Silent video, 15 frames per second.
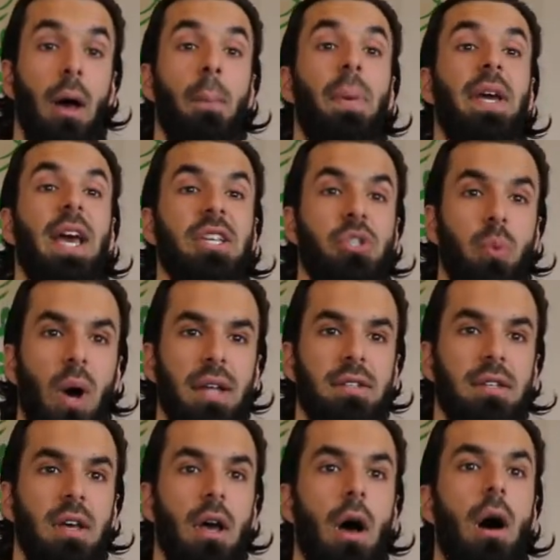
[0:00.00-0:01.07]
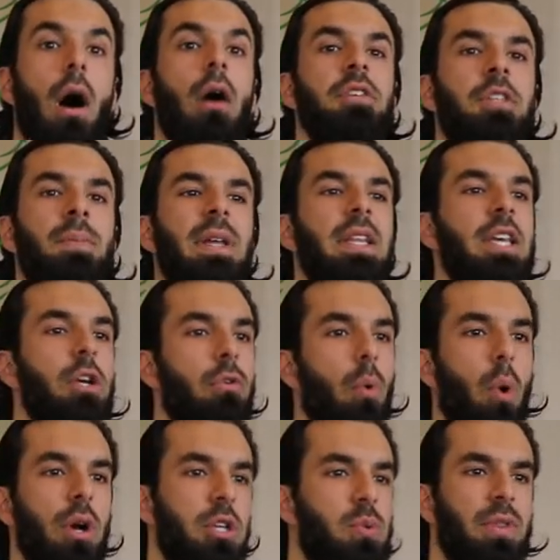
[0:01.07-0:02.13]
But guess what? Ultimately, your
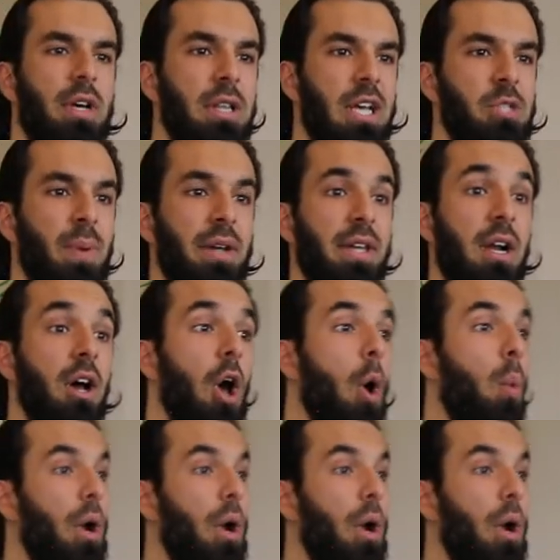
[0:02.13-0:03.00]
reward is with Allah subhanahu wa ta'ala.